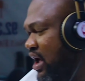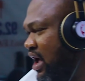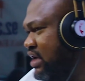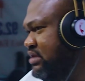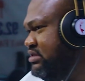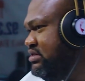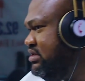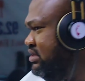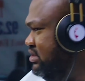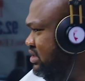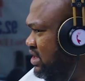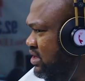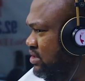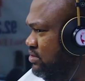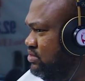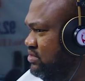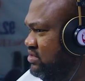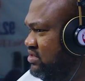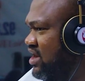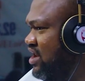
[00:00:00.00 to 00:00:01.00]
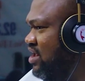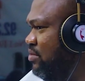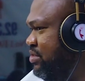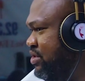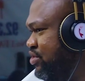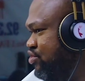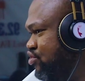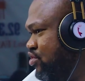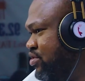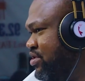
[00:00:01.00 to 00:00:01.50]
as the names that have been
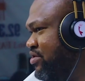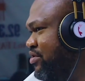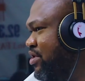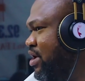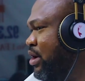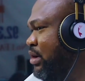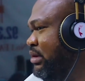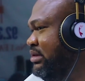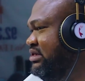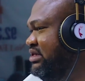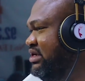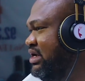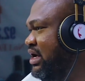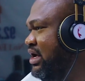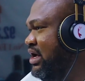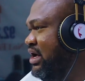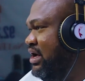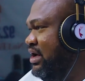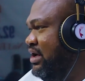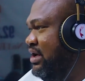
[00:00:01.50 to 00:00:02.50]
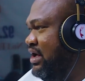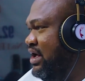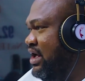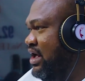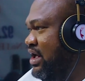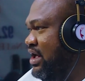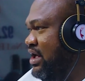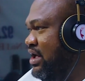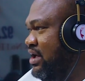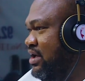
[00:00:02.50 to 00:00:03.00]
thrown around.
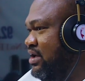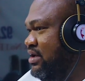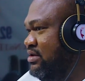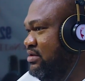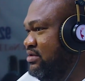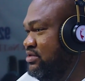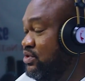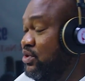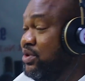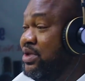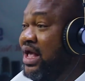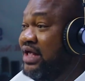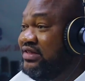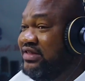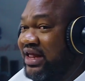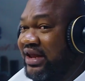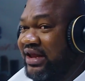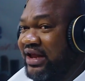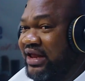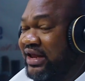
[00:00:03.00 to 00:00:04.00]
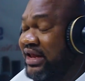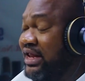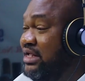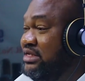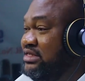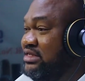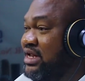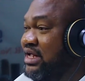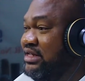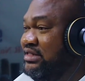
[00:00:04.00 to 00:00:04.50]
So he has
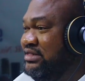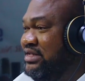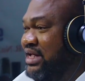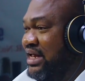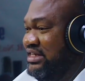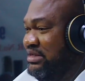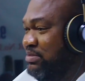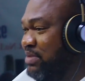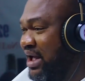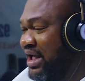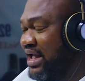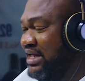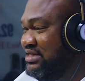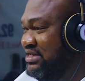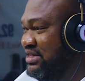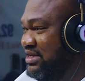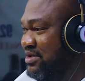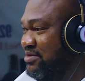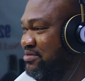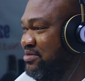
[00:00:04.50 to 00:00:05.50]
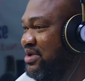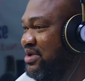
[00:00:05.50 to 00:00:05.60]
alleged that the marketing him.